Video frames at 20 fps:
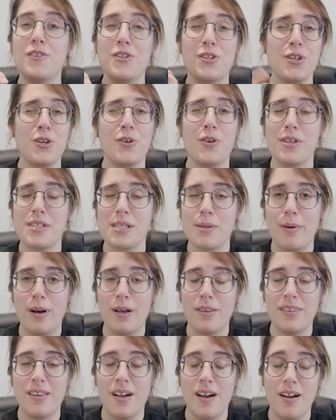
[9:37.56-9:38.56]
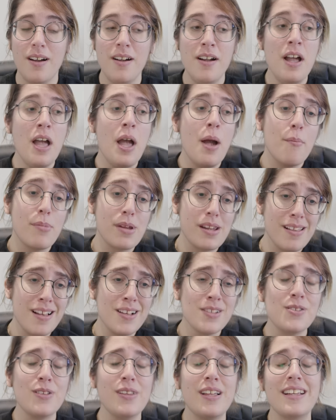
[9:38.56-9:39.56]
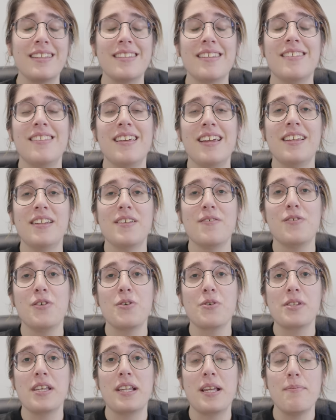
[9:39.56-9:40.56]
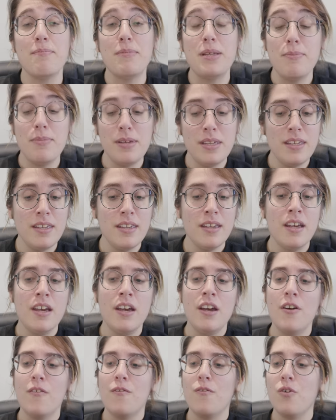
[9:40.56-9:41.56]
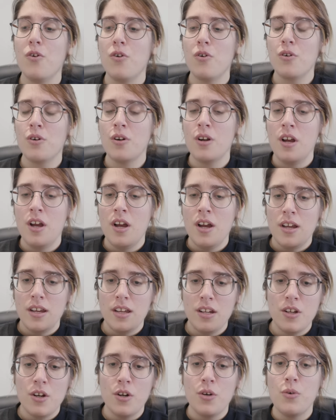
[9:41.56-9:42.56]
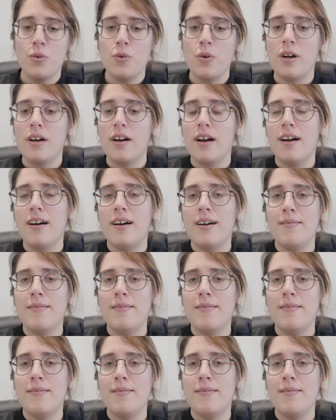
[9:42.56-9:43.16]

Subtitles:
if you're curious about that. But I'd also like to thank the folks at MPB for, you know,